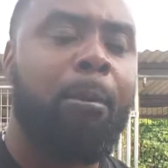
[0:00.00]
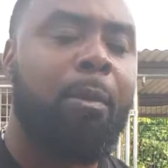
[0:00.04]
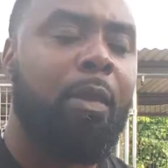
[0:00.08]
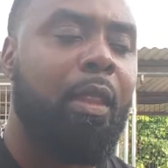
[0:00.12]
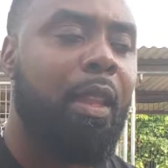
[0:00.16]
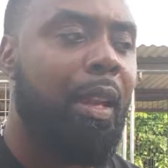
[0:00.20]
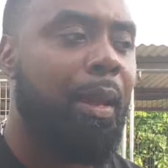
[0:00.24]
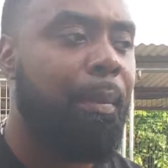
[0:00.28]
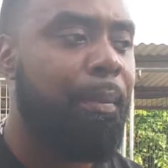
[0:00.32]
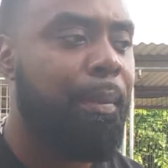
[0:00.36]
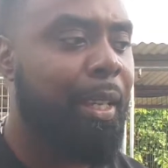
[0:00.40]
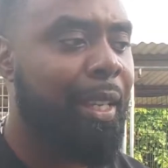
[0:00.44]

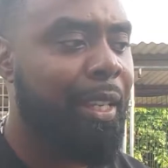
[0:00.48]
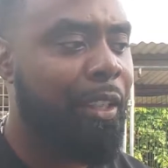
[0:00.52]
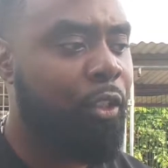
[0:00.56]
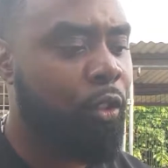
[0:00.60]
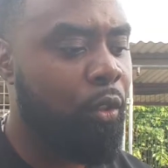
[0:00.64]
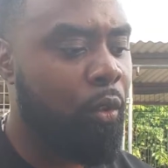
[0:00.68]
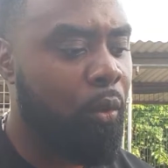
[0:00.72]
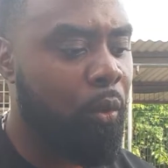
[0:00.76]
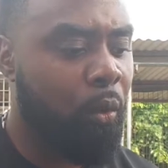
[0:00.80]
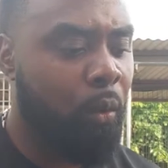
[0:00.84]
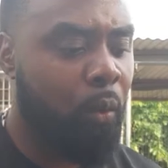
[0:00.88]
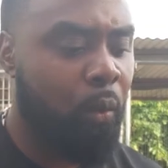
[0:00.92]
I mean,
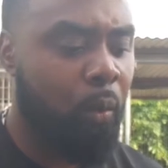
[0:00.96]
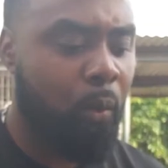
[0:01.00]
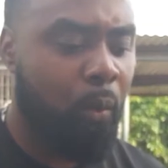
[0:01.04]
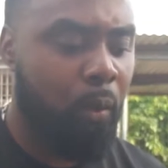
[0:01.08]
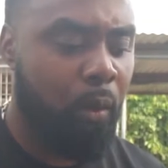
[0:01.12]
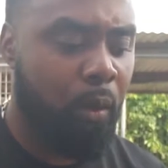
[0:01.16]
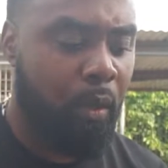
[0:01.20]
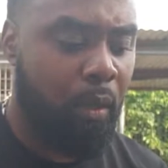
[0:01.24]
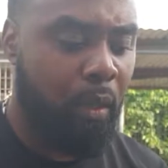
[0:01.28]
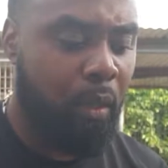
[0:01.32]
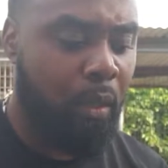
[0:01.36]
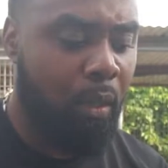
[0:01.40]
so
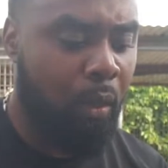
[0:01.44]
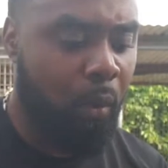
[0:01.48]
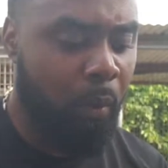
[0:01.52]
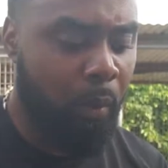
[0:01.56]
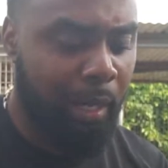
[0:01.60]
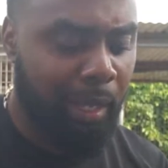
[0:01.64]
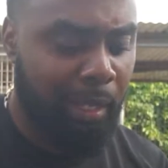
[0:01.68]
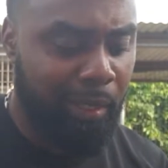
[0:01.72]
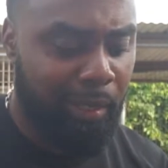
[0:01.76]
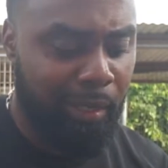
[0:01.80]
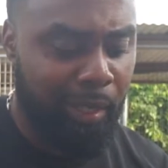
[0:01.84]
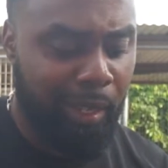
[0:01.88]
when
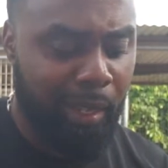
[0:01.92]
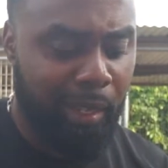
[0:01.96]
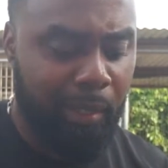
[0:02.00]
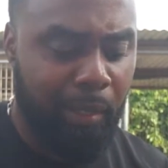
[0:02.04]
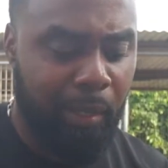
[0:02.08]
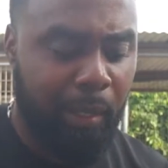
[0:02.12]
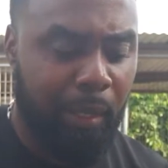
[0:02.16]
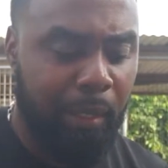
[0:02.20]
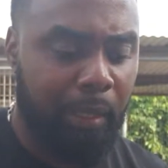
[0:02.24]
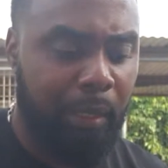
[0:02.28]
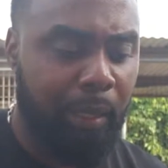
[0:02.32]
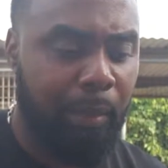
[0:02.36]
I started
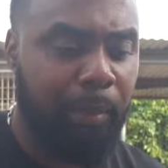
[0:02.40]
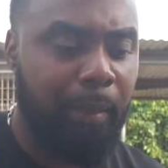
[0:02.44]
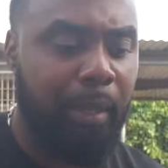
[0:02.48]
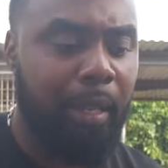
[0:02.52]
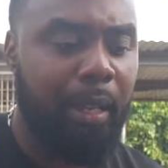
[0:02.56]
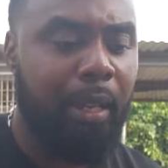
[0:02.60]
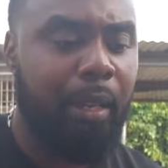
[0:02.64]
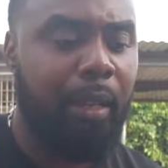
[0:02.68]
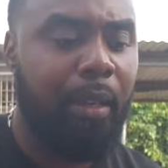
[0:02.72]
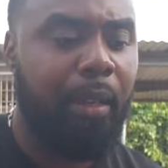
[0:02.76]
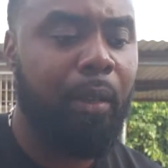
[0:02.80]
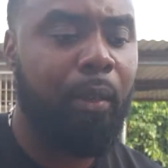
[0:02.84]
talking
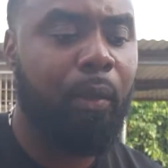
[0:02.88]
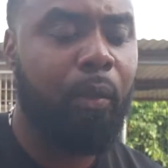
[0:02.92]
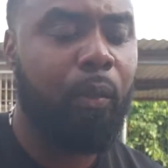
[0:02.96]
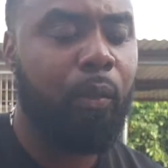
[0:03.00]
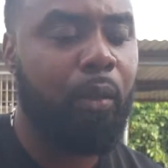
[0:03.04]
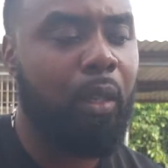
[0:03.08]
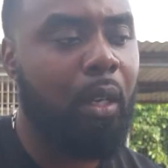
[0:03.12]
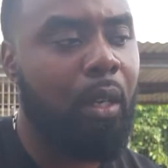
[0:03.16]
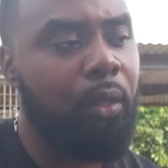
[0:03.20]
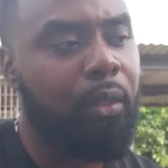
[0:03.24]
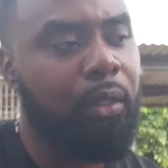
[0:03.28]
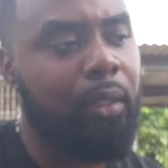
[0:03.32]
about
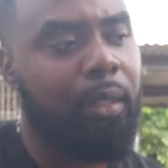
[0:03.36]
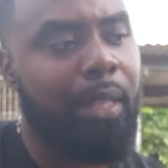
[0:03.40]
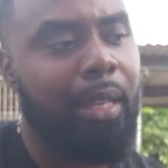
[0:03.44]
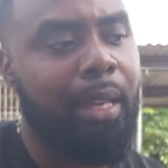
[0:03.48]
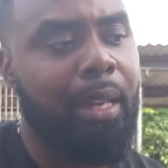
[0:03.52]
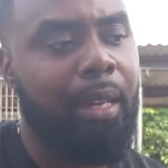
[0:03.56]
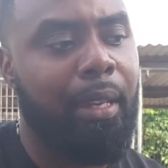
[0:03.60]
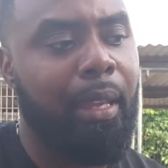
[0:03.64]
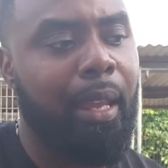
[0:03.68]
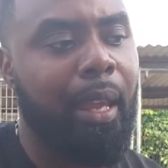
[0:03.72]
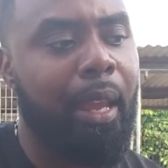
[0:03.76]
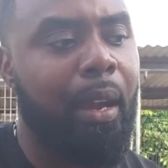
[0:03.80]
Ross
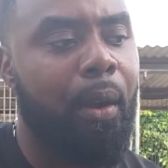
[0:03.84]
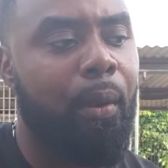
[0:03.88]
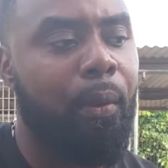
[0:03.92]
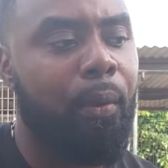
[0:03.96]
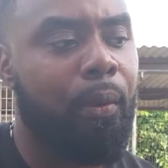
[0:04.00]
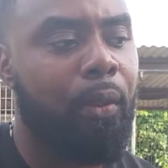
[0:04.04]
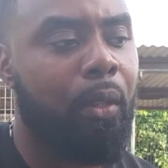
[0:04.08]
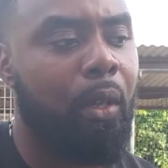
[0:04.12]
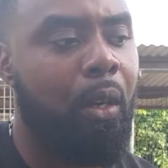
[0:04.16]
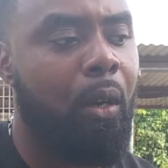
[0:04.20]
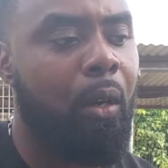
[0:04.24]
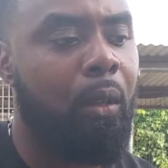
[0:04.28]
Line and
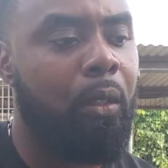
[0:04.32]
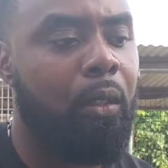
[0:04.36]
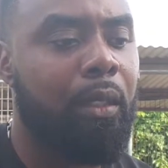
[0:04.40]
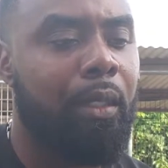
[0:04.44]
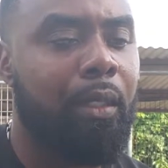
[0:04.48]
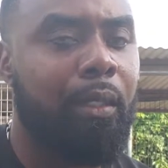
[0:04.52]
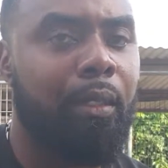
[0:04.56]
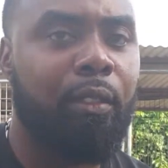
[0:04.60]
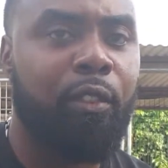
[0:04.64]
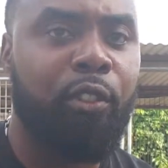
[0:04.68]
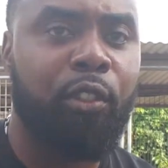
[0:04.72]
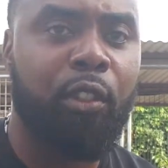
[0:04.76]
Outcross
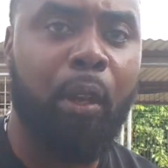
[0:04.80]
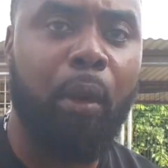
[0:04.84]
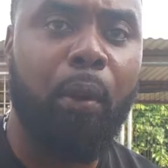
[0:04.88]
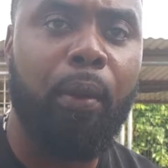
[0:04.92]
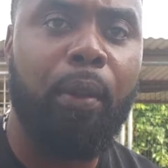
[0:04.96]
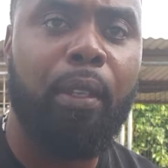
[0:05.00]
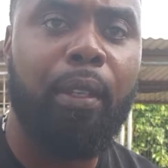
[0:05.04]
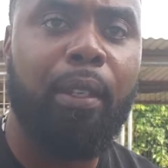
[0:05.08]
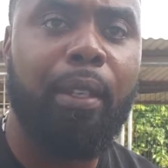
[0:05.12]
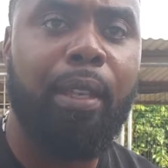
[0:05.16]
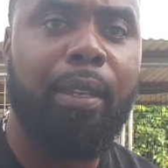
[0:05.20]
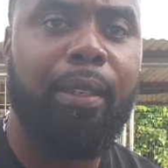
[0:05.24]
and the
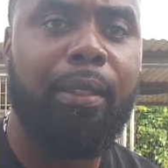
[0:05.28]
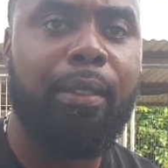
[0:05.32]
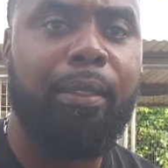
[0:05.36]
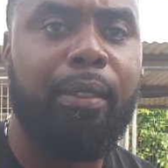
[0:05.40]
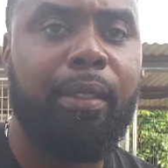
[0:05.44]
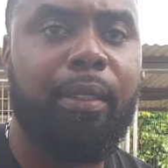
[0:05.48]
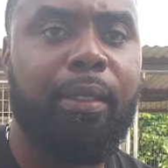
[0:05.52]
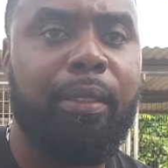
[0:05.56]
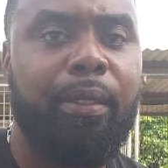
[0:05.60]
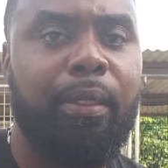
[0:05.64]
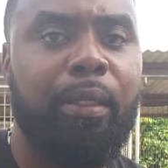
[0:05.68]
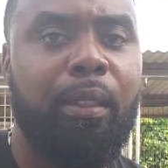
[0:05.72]
journey that his
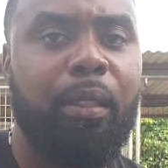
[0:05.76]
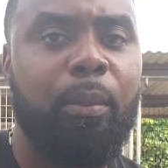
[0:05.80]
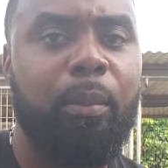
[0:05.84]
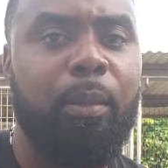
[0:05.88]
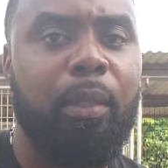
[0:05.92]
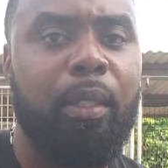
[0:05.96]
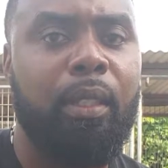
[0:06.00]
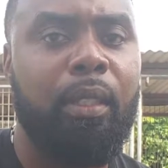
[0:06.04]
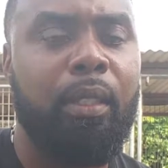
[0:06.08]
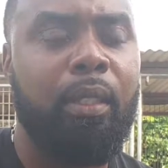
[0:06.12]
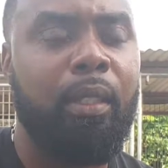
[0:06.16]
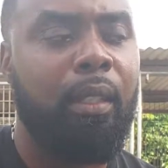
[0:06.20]
son took
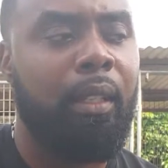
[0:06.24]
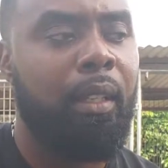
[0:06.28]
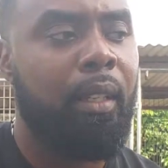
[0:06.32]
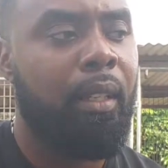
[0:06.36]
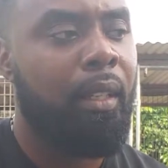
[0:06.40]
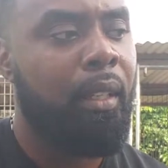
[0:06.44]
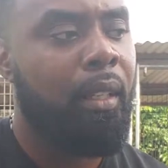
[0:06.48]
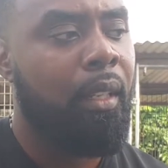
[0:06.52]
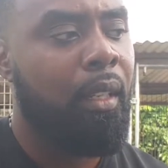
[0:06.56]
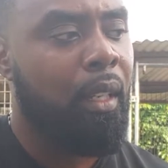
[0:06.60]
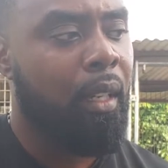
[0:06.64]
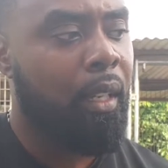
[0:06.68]
me,
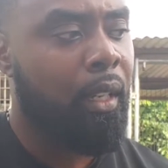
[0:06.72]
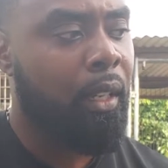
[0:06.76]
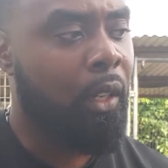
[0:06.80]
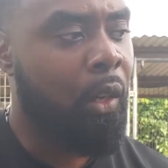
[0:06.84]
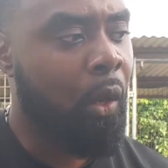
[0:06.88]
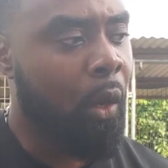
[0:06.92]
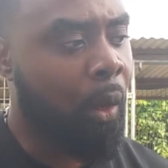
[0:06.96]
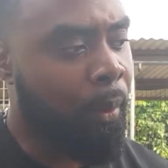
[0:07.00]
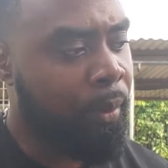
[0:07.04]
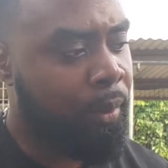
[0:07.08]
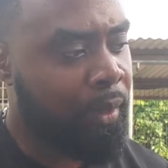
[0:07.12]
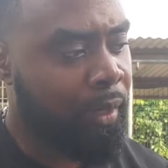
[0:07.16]
what
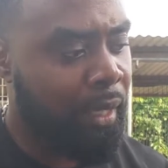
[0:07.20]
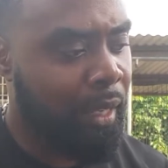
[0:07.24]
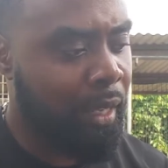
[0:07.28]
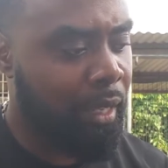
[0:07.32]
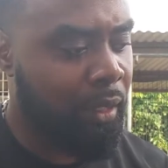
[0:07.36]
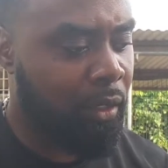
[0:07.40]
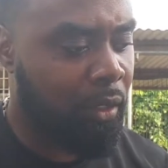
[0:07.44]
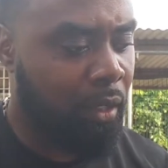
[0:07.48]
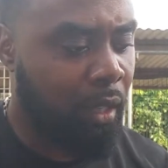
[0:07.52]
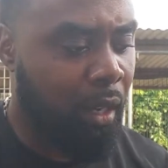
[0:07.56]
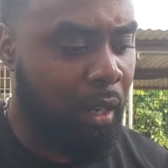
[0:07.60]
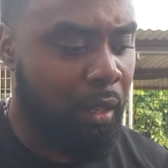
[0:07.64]
I'm saying,
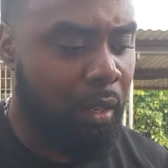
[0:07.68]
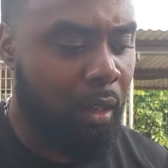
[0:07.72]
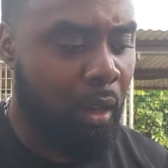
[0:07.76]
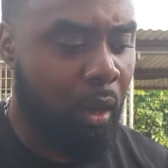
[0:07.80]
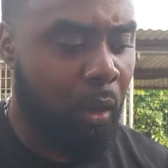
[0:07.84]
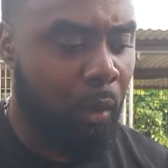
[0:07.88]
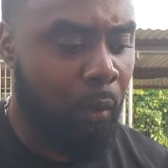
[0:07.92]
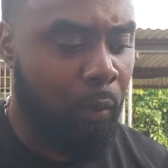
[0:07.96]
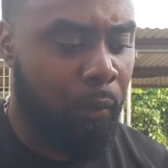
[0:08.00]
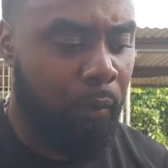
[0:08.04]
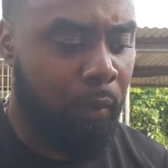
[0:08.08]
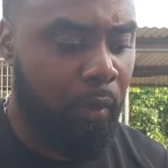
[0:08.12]
starting
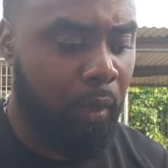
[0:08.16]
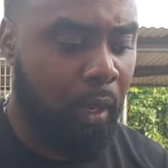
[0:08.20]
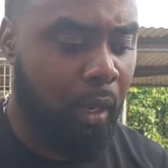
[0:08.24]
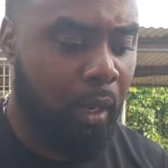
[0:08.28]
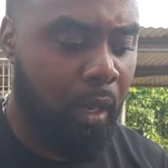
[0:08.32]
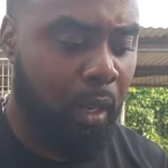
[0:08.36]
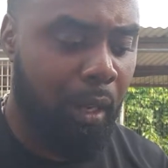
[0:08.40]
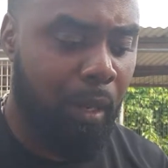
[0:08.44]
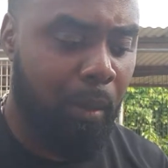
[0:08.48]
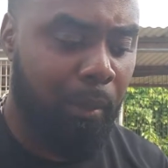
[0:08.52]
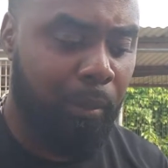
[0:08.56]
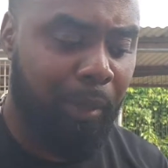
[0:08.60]
off
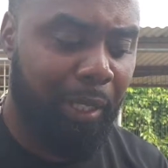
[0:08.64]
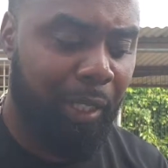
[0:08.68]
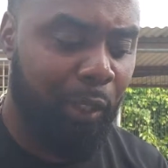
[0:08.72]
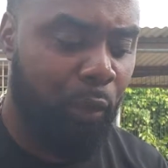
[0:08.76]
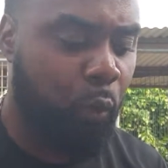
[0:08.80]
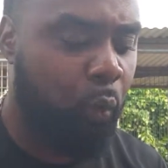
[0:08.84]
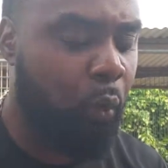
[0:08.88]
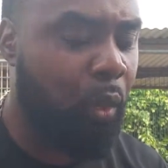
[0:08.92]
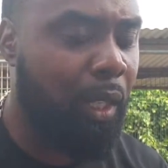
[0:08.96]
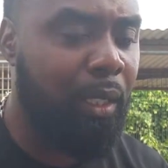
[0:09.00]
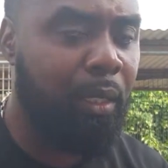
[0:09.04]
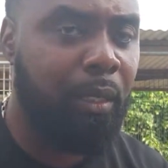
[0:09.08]

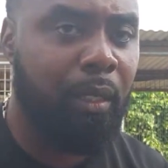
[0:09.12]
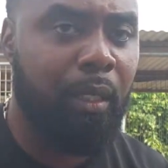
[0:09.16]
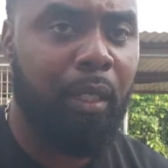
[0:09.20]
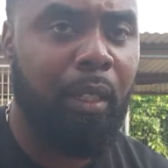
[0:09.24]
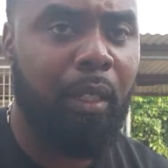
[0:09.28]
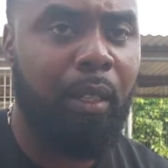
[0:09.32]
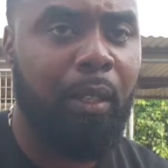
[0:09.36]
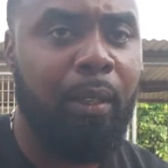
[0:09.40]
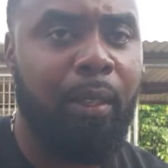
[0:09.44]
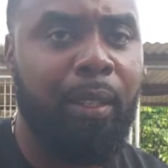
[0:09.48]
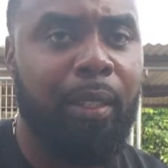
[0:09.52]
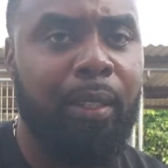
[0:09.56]
just one
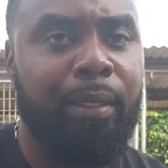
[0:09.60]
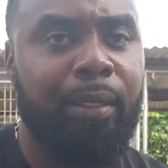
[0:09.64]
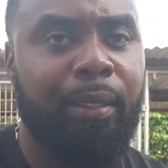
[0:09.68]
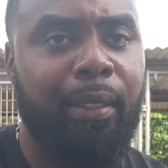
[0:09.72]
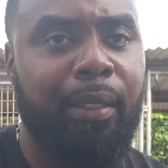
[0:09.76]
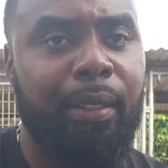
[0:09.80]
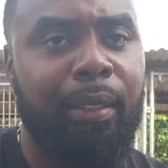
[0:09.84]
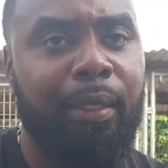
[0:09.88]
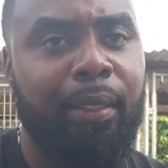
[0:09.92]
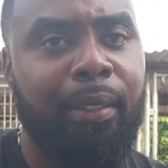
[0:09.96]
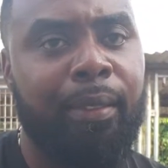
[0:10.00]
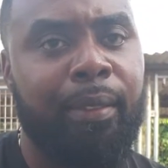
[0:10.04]
dog, and
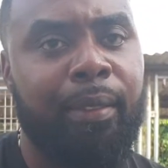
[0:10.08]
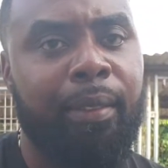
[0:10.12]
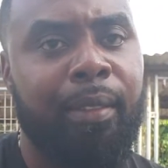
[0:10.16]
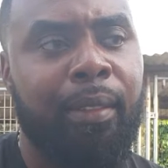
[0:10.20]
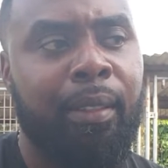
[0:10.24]
then